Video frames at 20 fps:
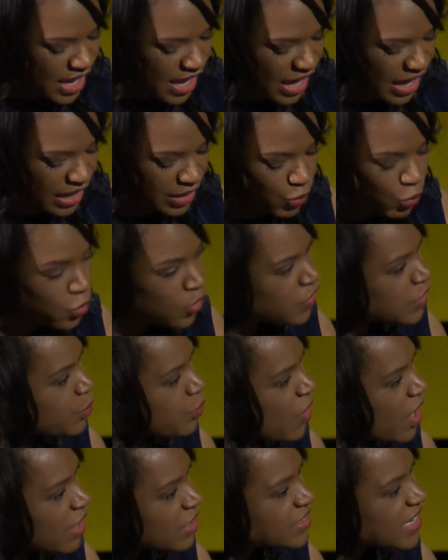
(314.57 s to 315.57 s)
And will the
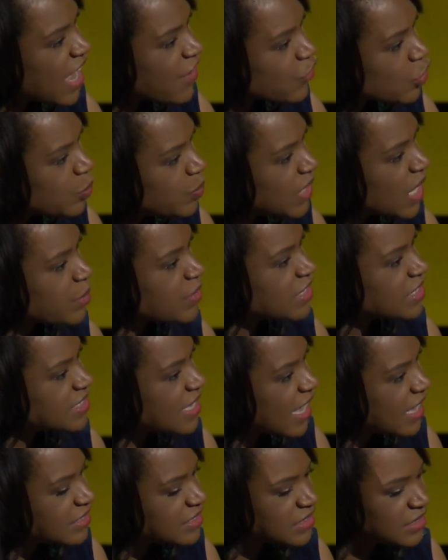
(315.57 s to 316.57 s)
product ever be able to
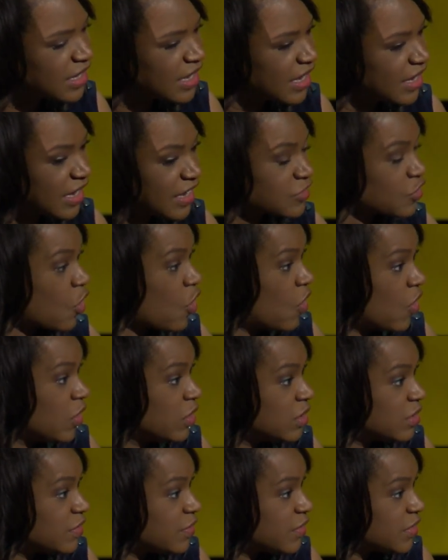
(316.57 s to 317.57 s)
test, I guess,
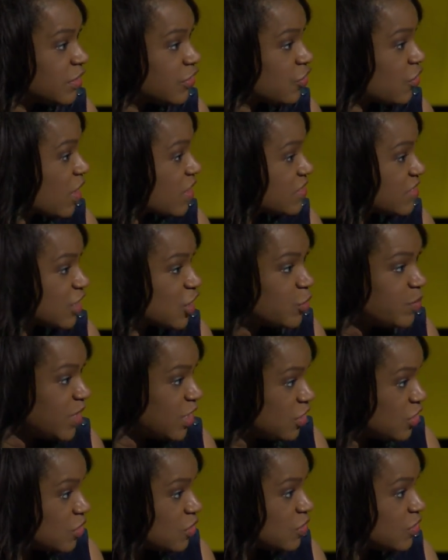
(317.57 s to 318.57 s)
all of the drugs that could be
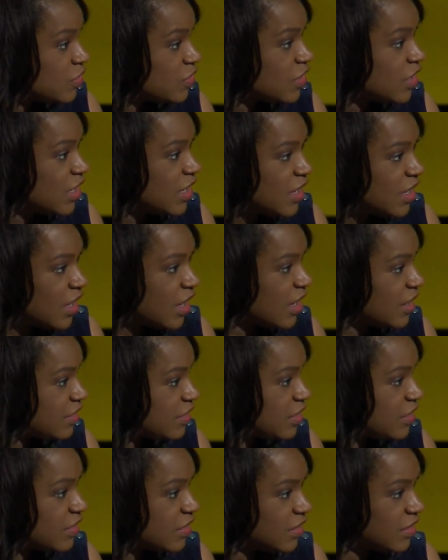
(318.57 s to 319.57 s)
used uh,
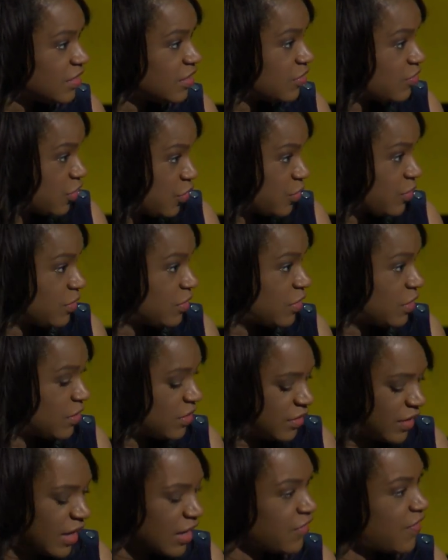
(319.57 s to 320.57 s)
to, to, to, to,
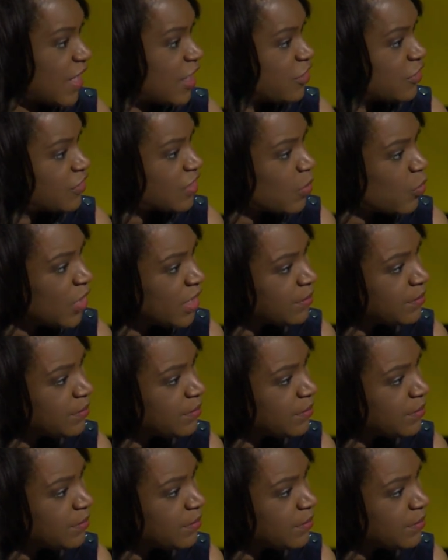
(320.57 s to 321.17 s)
take advantage of someone?